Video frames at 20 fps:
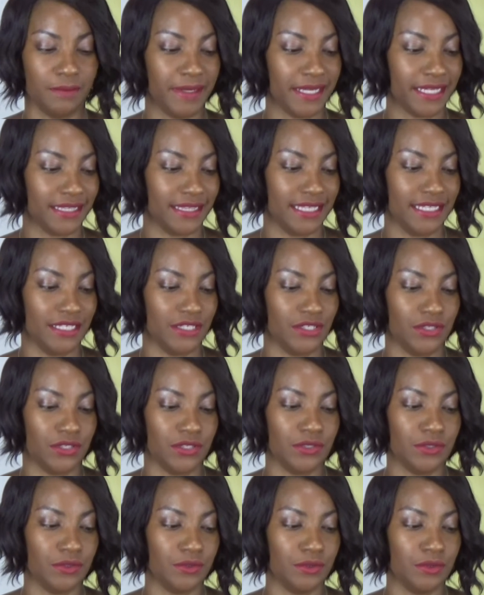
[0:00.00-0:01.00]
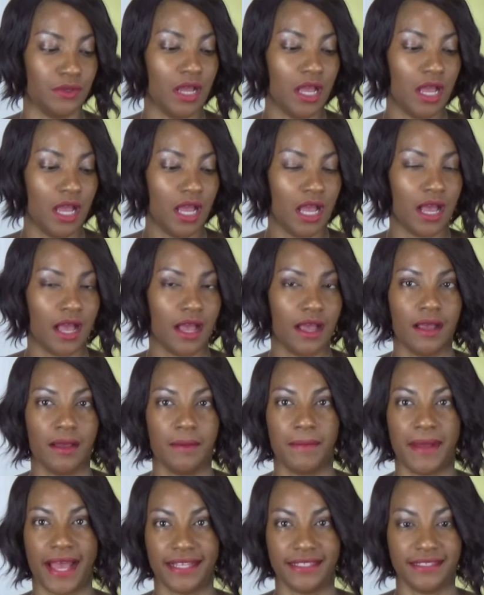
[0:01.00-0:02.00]
pick these two
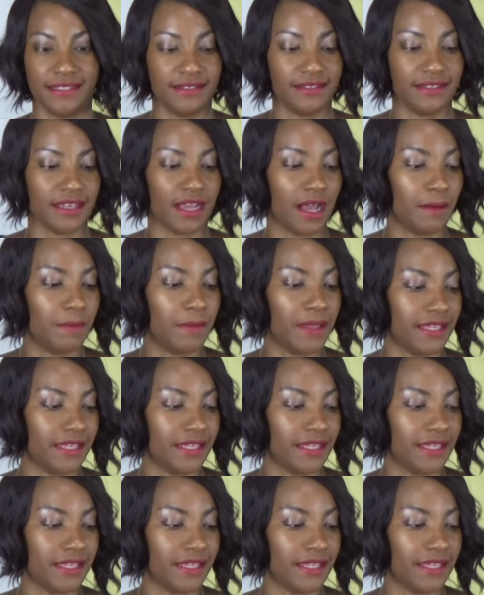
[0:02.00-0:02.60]
patterns up.